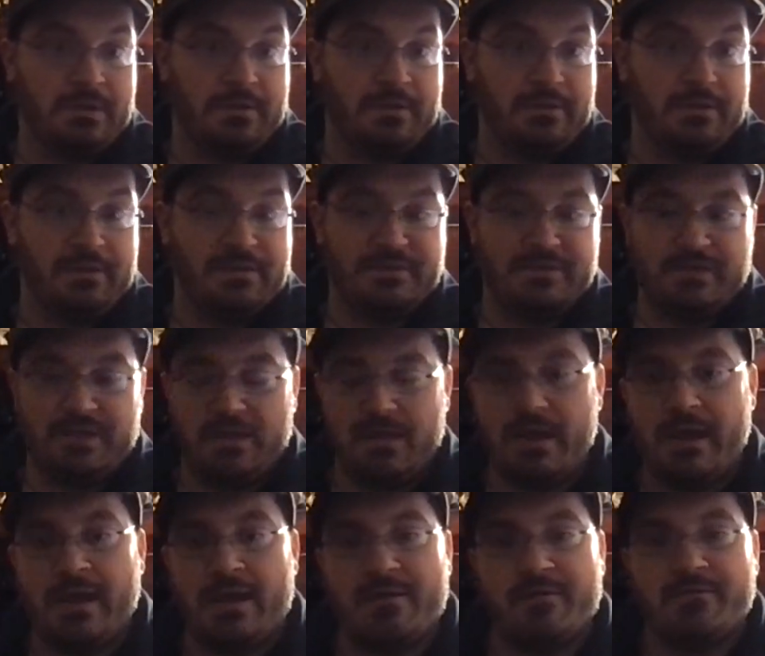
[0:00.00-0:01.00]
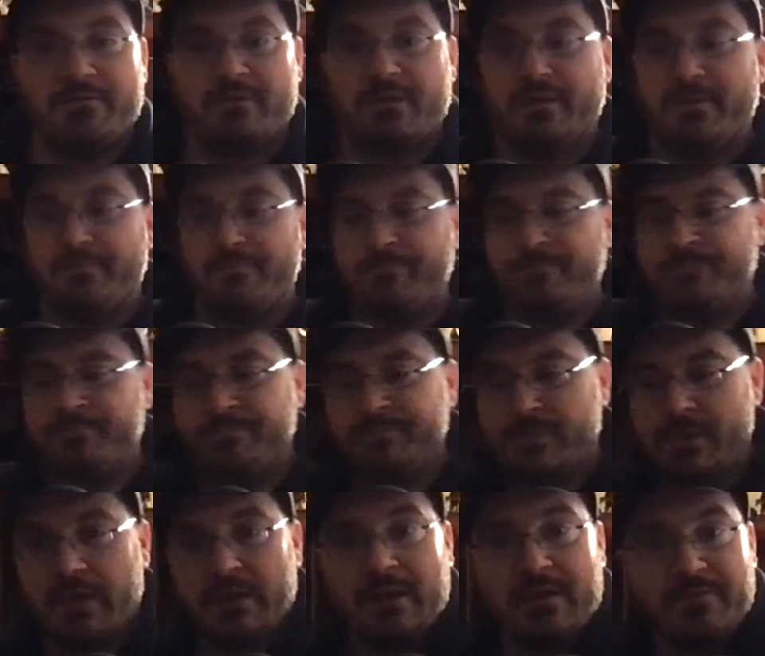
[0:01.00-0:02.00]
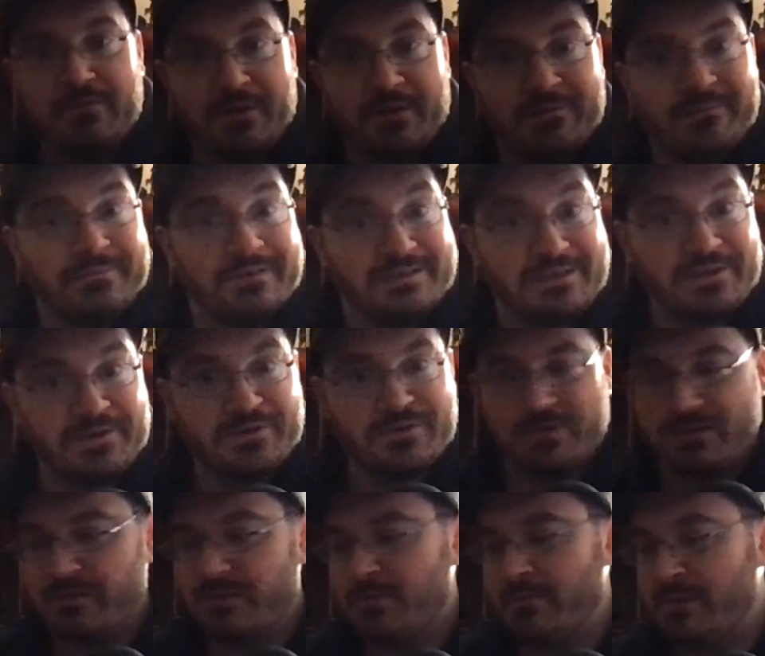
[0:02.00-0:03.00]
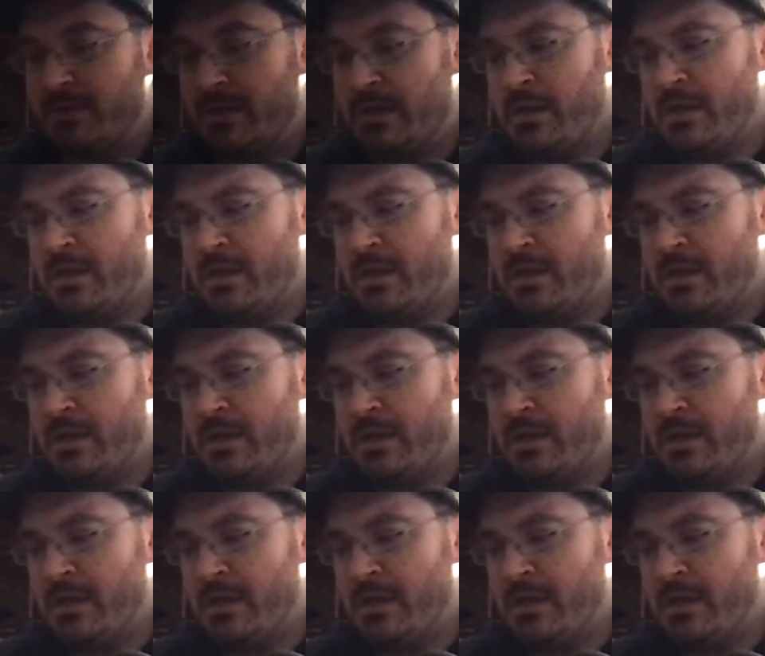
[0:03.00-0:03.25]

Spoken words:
Let's see. I have a knife here, as I usually do.